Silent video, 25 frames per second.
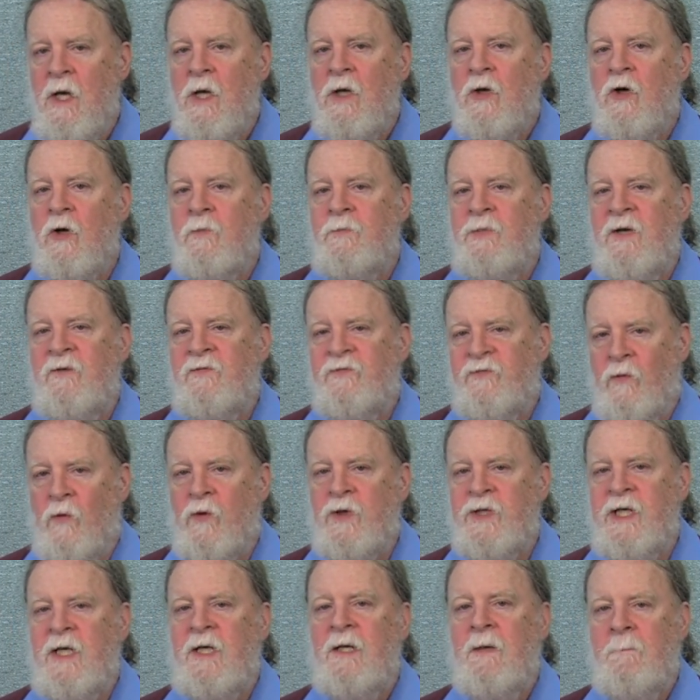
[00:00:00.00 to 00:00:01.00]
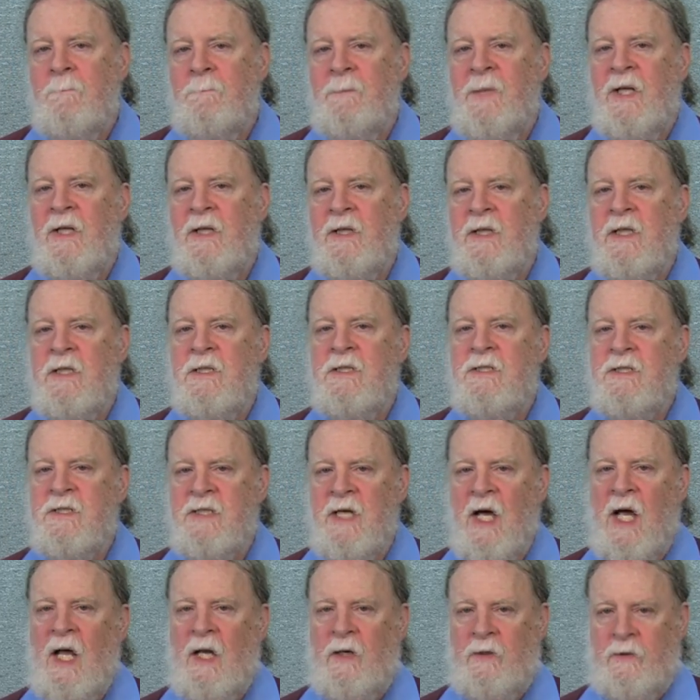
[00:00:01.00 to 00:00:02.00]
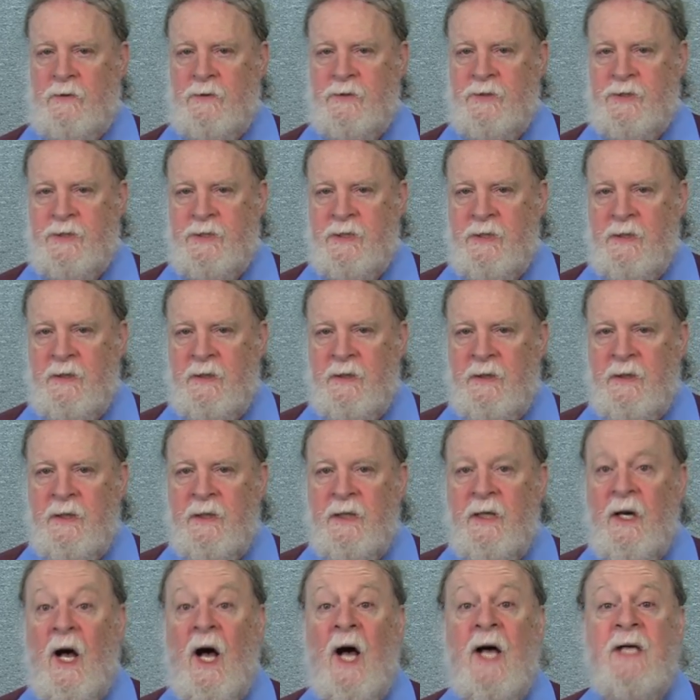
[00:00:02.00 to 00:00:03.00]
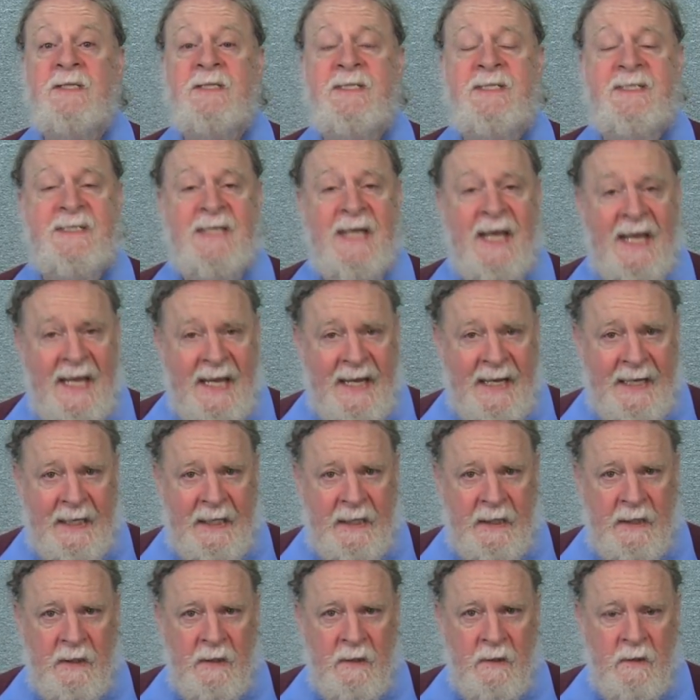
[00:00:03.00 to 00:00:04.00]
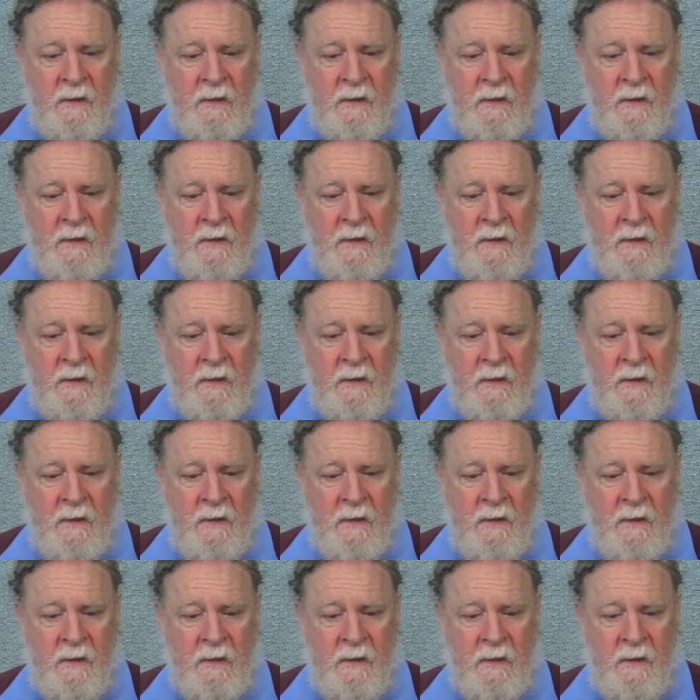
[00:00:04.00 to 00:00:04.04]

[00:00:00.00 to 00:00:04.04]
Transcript: could be $40 million a day.